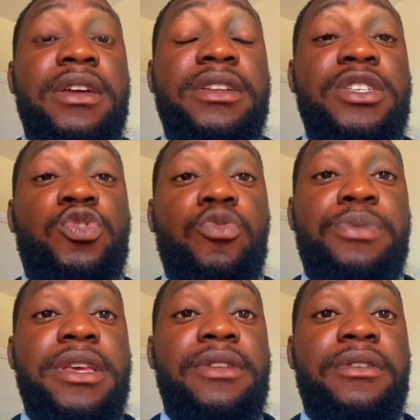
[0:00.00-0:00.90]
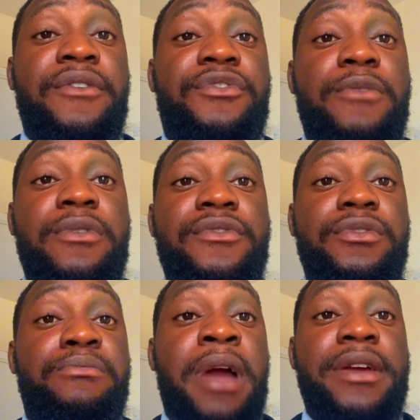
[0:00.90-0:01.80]
This could be in form
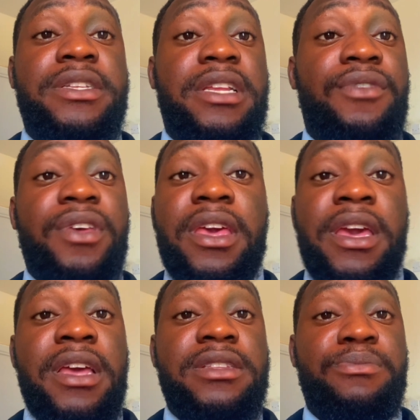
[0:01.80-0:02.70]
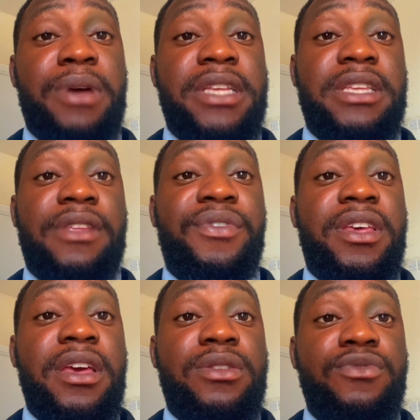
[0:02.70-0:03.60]
of marriage certificate, birth
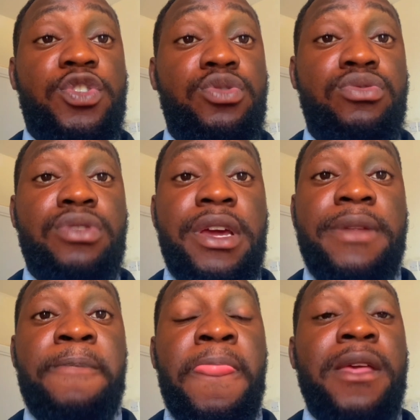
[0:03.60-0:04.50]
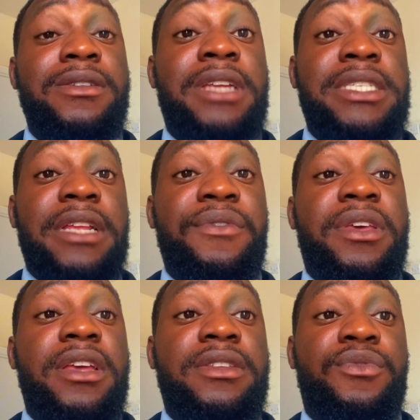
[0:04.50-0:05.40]
certificate of children, death
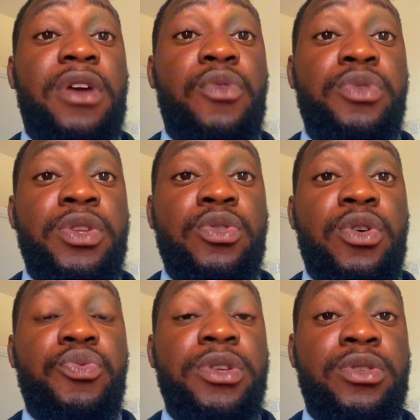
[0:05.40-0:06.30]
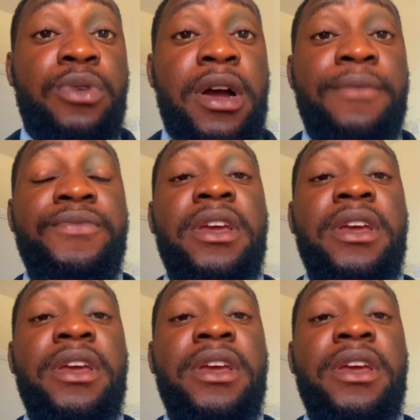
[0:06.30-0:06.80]
certificate if you are widow or widower.